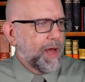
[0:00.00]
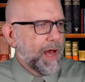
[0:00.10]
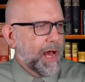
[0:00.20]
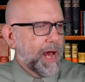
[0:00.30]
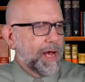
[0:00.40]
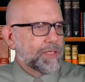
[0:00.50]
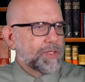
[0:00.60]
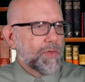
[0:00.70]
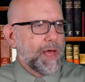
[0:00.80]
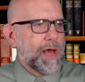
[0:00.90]

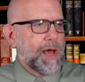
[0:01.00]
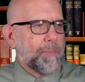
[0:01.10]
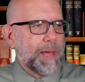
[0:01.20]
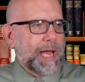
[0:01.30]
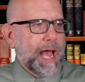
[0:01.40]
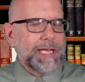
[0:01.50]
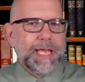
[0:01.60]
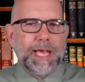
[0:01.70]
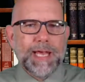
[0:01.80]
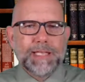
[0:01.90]
So a big
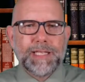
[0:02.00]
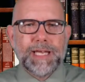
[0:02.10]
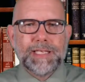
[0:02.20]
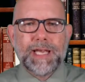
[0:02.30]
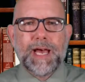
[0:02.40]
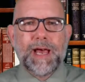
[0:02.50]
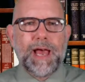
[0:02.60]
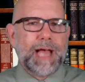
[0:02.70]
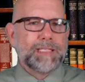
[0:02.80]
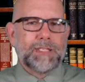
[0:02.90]
idea is that
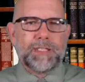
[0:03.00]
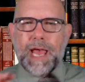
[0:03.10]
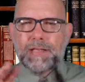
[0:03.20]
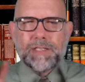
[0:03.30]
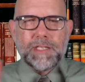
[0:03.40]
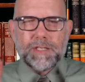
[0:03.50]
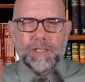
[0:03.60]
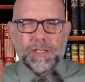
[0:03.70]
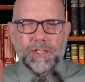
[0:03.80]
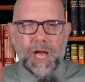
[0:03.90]
as
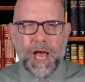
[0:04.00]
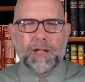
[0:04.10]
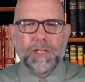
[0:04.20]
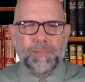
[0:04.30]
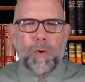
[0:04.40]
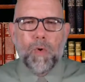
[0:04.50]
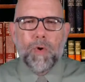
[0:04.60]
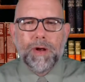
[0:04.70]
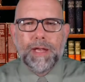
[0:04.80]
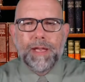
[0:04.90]
this child is
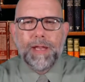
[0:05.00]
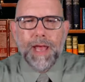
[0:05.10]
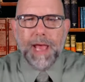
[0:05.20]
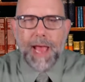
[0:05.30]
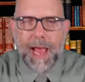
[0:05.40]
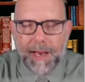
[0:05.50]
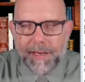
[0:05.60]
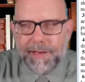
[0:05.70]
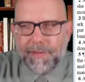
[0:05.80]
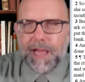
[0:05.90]
born
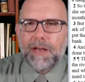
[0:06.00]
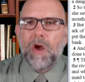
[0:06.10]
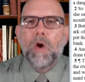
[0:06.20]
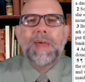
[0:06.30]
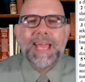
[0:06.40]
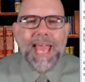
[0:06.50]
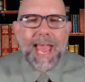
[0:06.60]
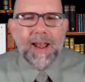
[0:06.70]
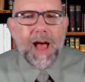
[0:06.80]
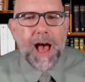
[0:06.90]
and they know they
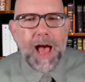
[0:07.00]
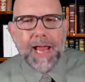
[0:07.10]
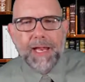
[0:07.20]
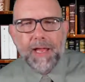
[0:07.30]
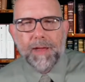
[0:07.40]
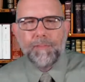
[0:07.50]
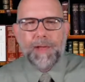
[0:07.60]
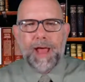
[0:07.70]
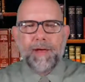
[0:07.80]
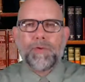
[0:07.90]
can't hide him
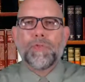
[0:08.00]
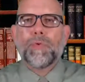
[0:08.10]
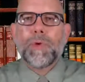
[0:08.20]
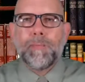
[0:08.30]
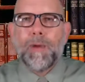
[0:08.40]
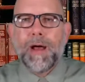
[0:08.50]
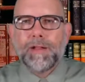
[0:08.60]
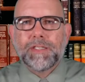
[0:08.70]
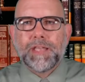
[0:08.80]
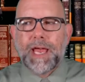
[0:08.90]
after 3
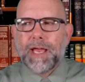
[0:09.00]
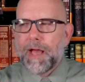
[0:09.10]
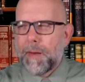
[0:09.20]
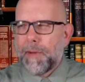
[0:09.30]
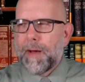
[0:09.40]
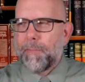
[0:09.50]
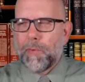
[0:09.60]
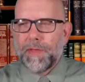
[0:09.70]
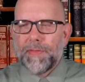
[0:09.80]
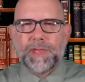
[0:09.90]
months, they come up
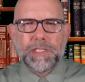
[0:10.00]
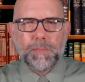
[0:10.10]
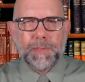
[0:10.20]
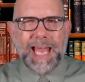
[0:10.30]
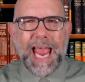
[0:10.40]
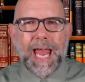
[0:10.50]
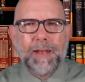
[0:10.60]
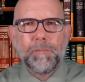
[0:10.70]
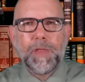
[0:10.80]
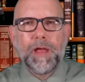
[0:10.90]
with this
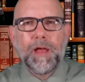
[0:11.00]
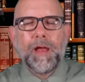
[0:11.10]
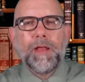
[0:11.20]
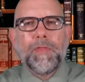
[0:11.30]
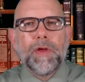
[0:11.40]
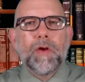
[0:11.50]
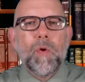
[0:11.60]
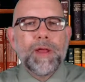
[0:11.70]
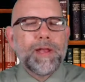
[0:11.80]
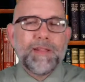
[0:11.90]
plan. They're
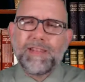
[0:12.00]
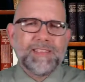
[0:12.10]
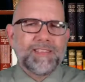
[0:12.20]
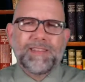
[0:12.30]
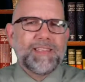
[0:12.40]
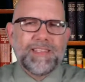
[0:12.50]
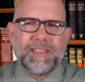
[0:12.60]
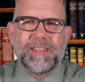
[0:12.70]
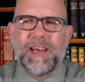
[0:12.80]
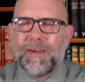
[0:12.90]
going, and this is